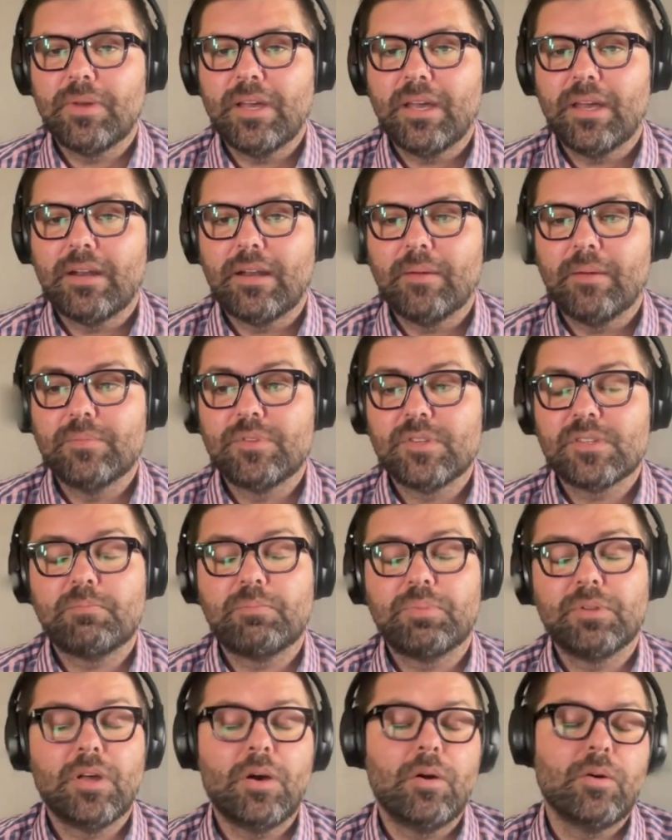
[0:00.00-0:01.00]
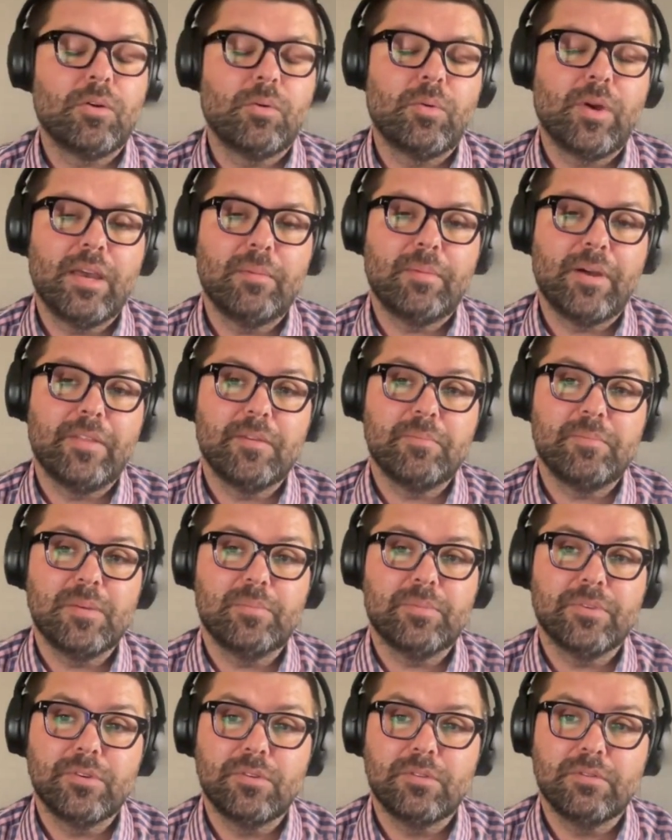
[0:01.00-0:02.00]
and I'm just blown away by the
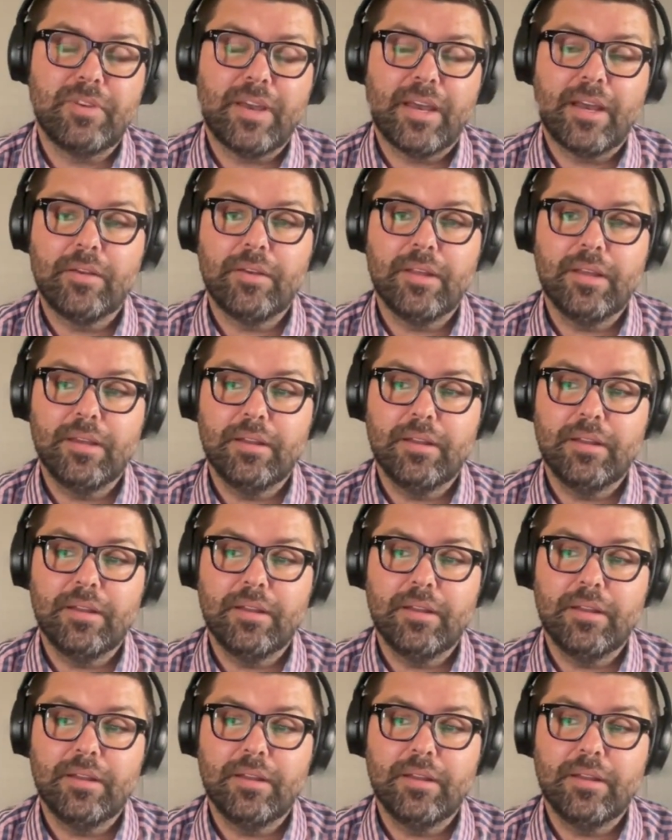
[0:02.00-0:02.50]
people who found it.